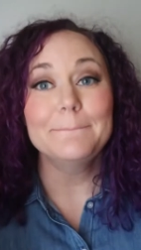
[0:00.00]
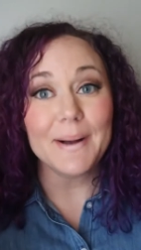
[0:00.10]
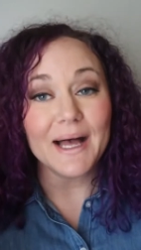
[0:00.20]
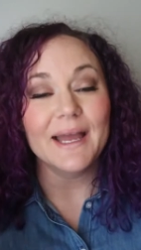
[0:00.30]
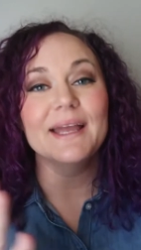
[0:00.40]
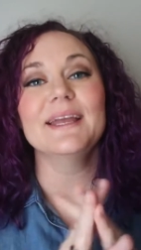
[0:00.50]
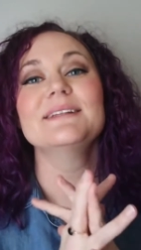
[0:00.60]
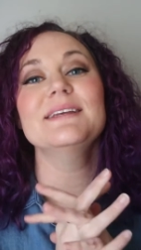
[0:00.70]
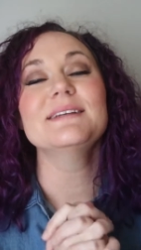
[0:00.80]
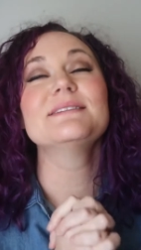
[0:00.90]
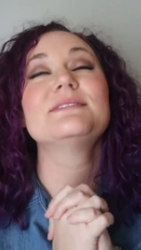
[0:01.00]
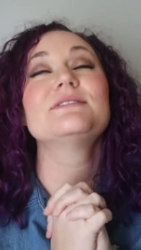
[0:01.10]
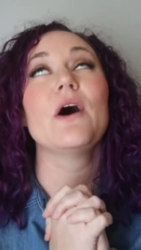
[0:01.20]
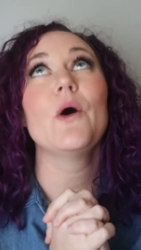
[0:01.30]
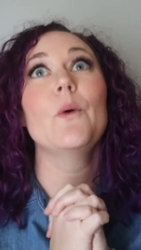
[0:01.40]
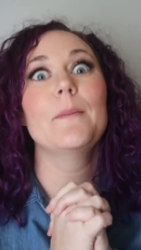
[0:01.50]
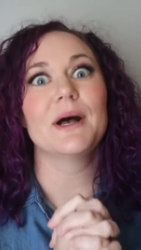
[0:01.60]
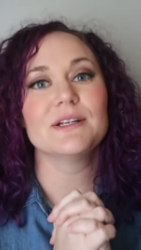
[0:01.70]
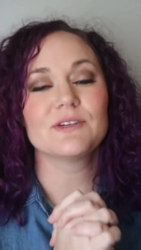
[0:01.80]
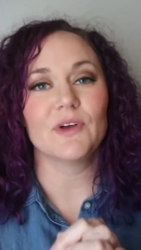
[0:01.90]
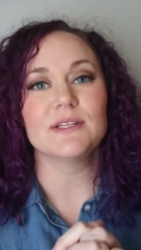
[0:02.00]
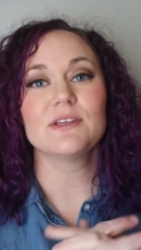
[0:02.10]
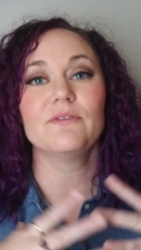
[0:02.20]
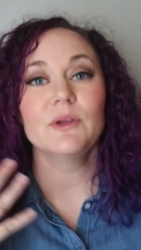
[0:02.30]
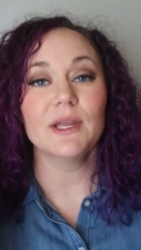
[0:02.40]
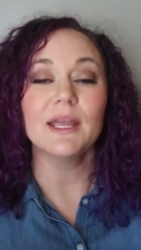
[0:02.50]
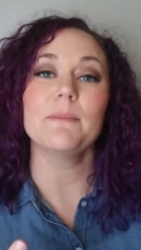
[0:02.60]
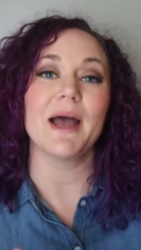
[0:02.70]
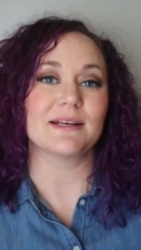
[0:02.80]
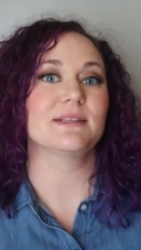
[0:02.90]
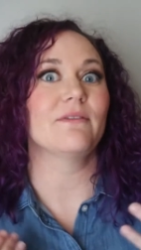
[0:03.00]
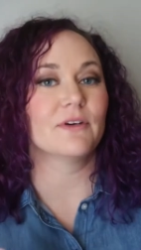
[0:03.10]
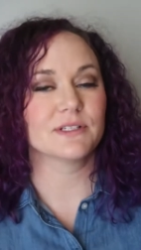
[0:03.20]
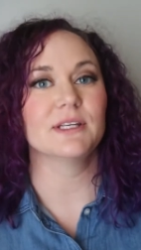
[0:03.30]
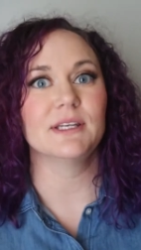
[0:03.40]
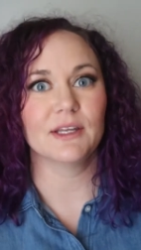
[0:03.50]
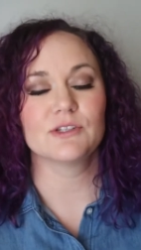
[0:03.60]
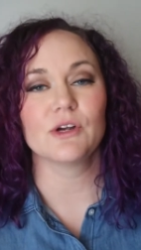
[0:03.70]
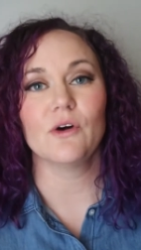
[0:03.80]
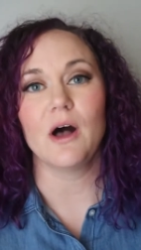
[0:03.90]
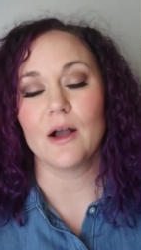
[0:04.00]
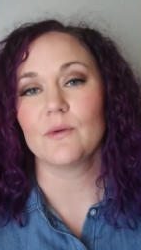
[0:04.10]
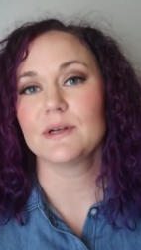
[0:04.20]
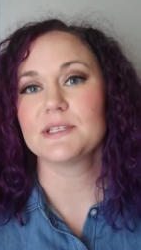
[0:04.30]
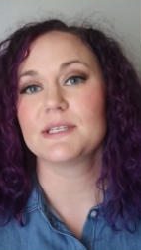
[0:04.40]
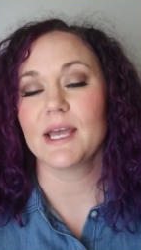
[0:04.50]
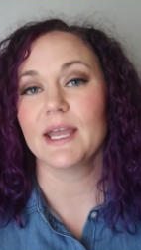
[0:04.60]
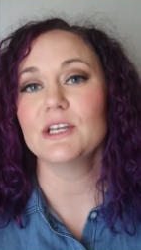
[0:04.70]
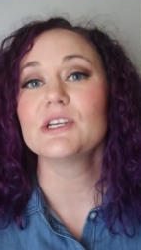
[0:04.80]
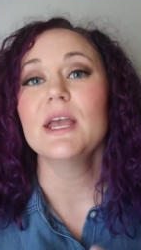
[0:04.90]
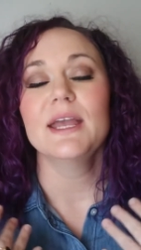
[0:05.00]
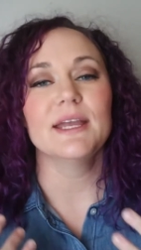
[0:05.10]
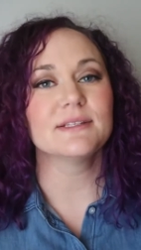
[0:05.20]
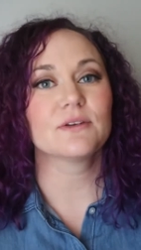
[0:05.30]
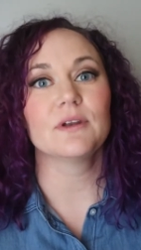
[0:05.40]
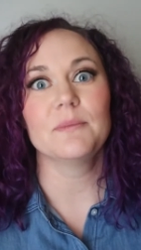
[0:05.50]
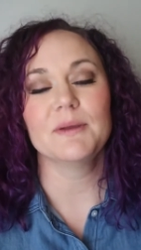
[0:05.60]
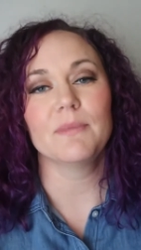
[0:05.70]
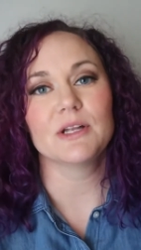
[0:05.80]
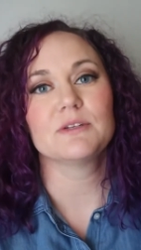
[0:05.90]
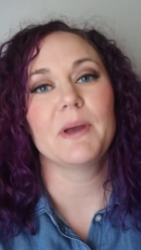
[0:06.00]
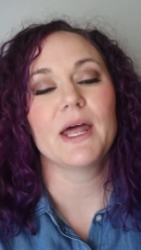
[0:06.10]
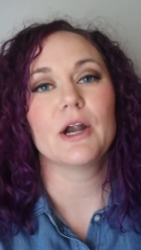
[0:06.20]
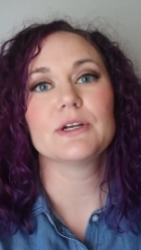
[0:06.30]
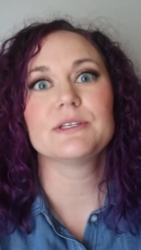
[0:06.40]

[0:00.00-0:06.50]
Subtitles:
But it is so much fun. So if you can get past that first initial awkward stage, it's going to be much better.